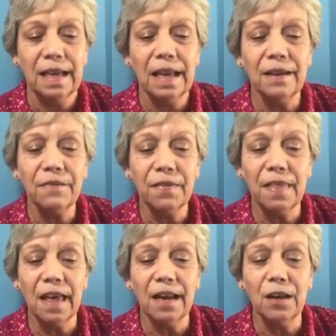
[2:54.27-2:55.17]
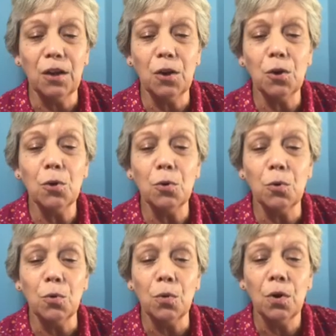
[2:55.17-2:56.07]
If then
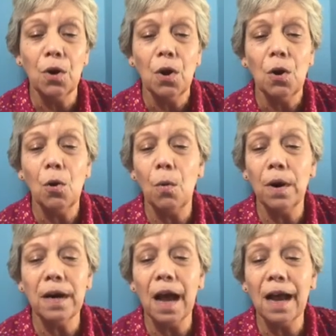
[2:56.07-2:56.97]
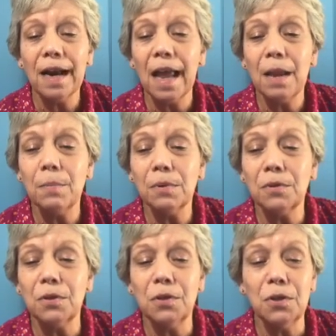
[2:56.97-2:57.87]
you, who are not able
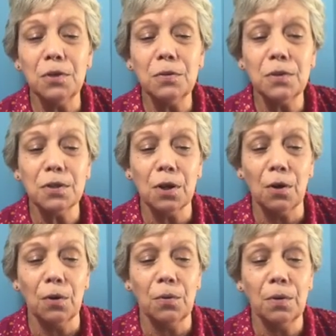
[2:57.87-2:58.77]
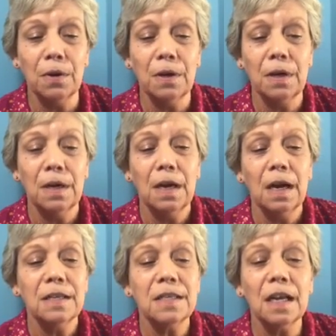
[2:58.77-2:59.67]
to do so,
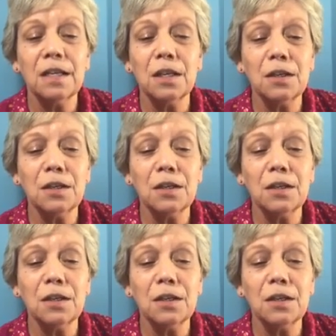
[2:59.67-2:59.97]
such a